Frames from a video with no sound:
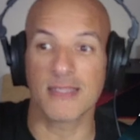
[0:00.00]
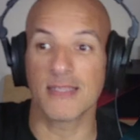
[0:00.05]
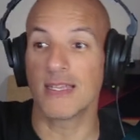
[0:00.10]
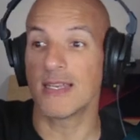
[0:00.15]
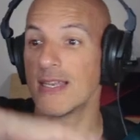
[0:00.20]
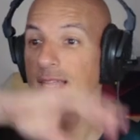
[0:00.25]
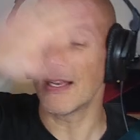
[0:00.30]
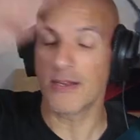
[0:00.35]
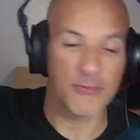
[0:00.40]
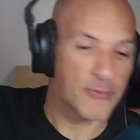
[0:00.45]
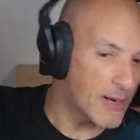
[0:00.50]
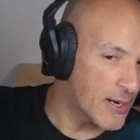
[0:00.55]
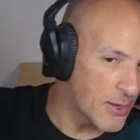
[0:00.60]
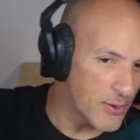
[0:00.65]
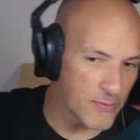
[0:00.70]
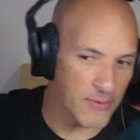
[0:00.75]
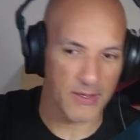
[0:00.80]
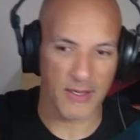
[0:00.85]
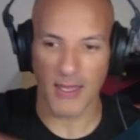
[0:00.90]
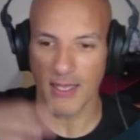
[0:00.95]
then let it run
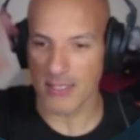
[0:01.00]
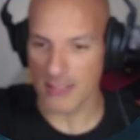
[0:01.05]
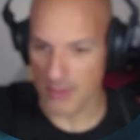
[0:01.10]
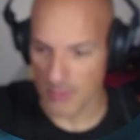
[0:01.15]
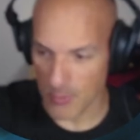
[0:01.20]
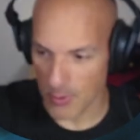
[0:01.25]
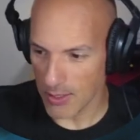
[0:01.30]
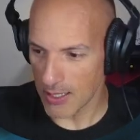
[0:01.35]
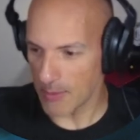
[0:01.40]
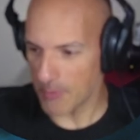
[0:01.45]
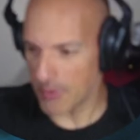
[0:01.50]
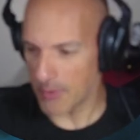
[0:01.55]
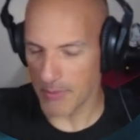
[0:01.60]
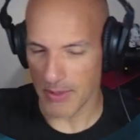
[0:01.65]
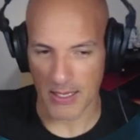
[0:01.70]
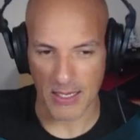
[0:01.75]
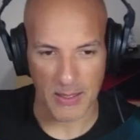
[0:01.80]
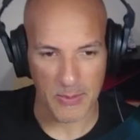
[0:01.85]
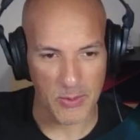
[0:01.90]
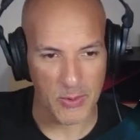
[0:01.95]
overnight and work up the
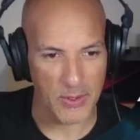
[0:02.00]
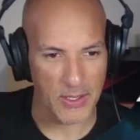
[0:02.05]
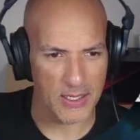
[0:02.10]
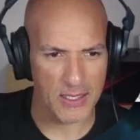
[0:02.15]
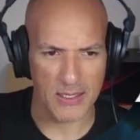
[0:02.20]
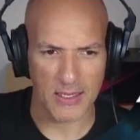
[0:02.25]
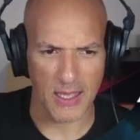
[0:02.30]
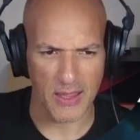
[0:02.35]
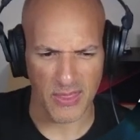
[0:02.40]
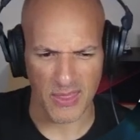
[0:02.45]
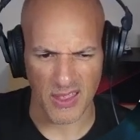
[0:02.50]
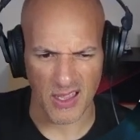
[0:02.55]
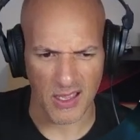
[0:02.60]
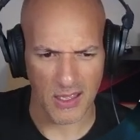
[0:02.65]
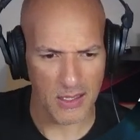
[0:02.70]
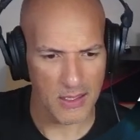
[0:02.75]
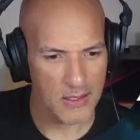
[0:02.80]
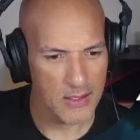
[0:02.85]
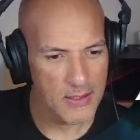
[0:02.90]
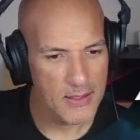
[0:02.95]
Monday morning, I think.